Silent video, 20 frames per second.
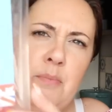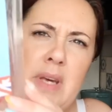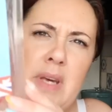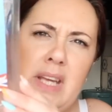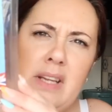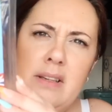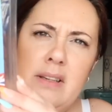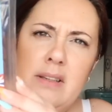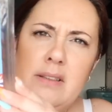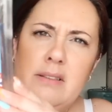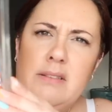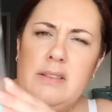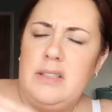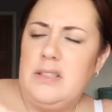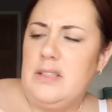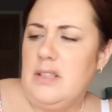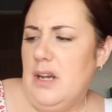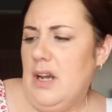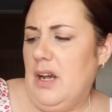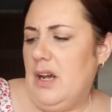mince
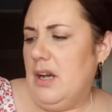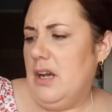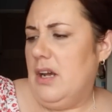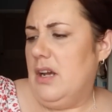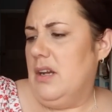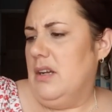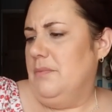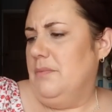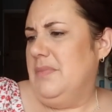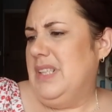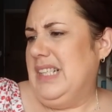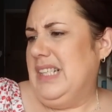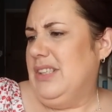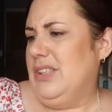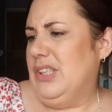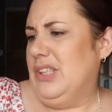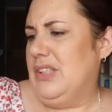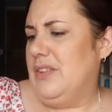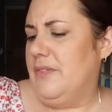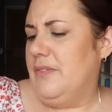um, this
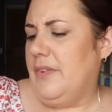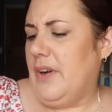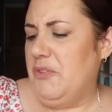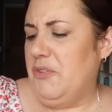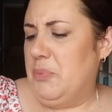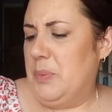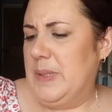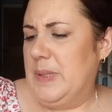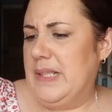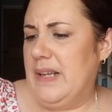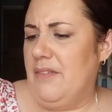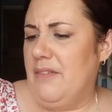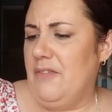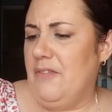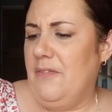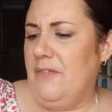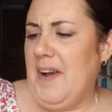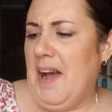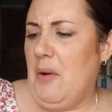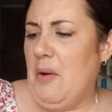is just the 5%
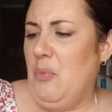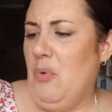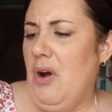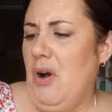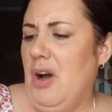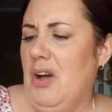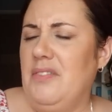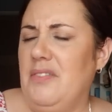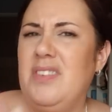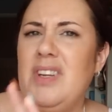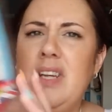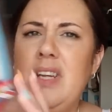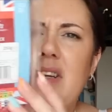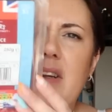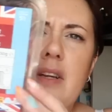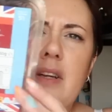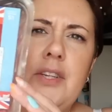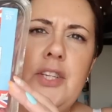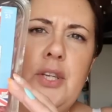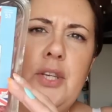fat one
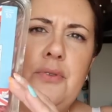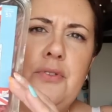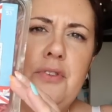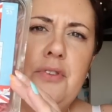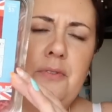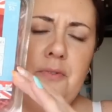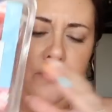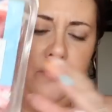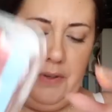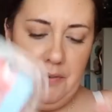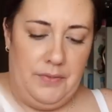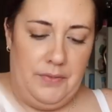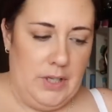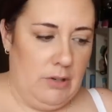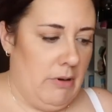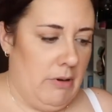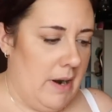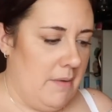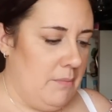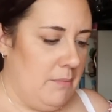250
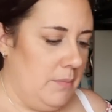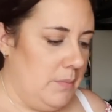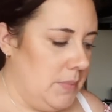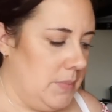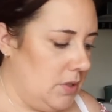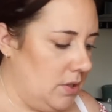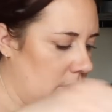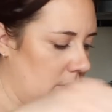grams